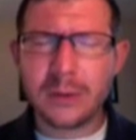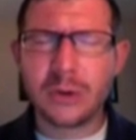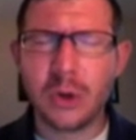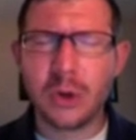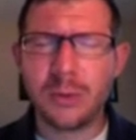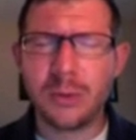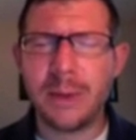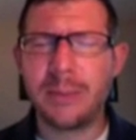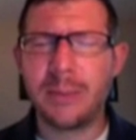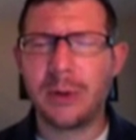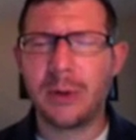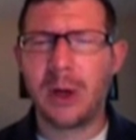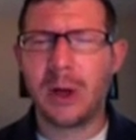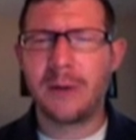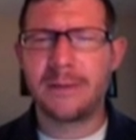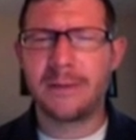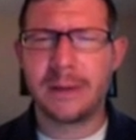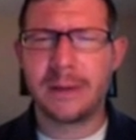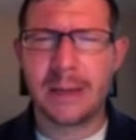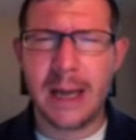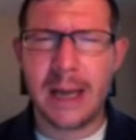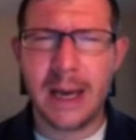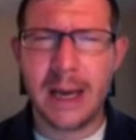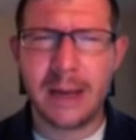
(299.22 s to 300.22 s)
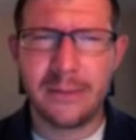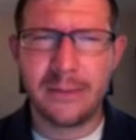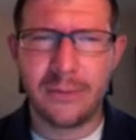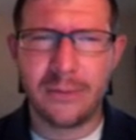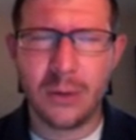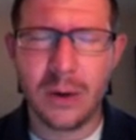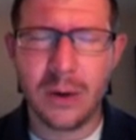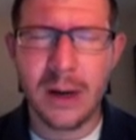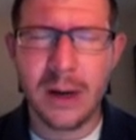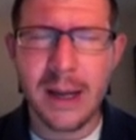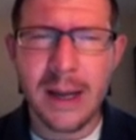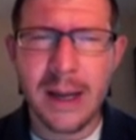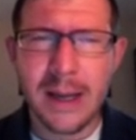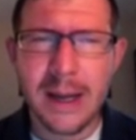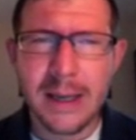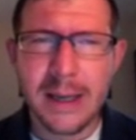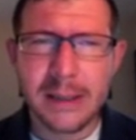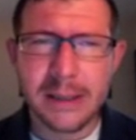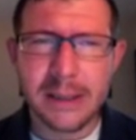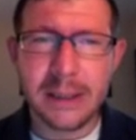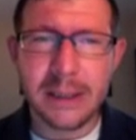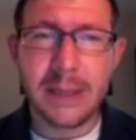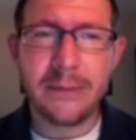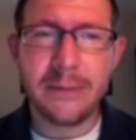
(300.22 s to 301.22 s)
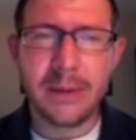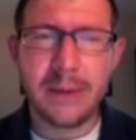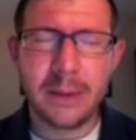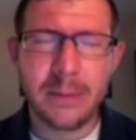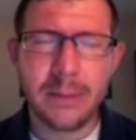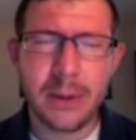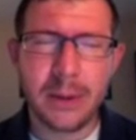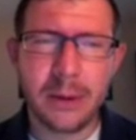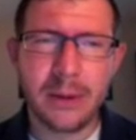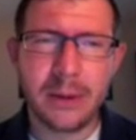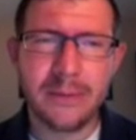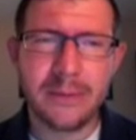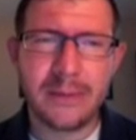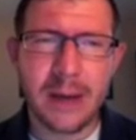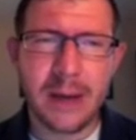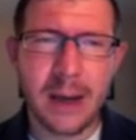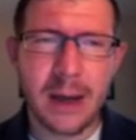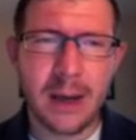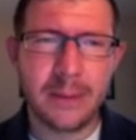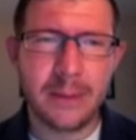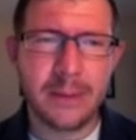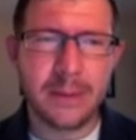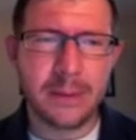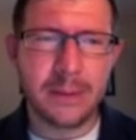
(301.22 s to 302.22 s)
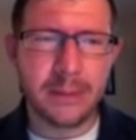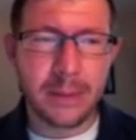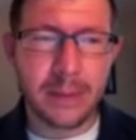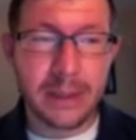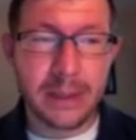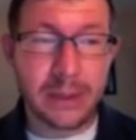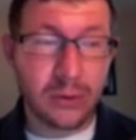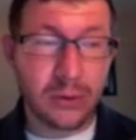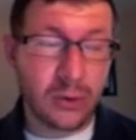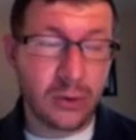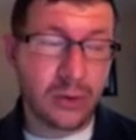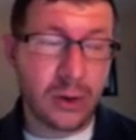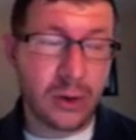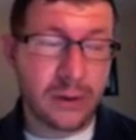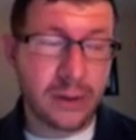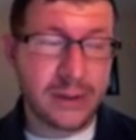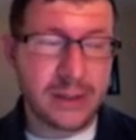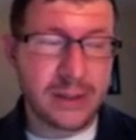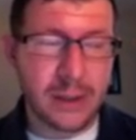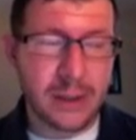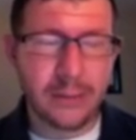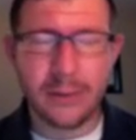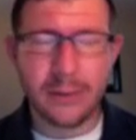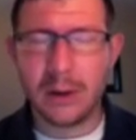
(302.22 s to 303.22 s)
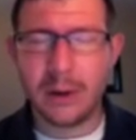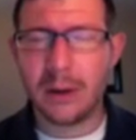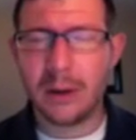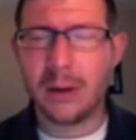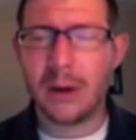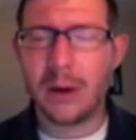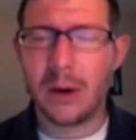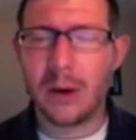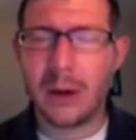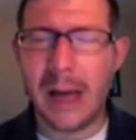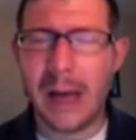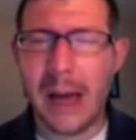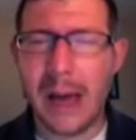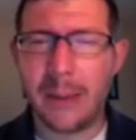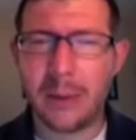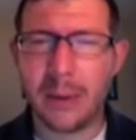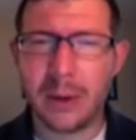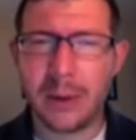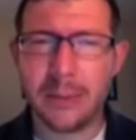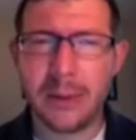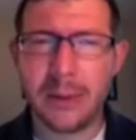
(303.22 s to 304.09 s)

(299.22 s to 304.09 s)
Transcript: Took people off the line for a significant period of time, but they learned all this stuff on Apple